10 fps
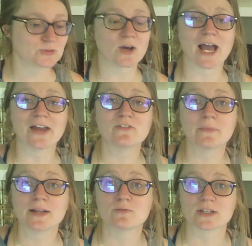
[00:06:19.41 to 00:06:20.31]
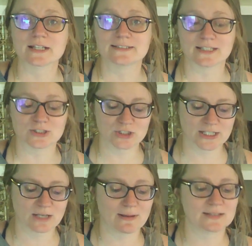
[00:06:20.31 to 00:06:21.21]
So I've been really diligent
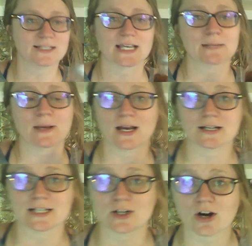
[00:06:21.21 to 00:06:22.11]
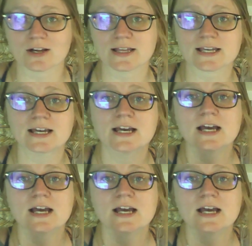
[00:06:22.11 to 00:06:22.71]
about taking my honey and garlic.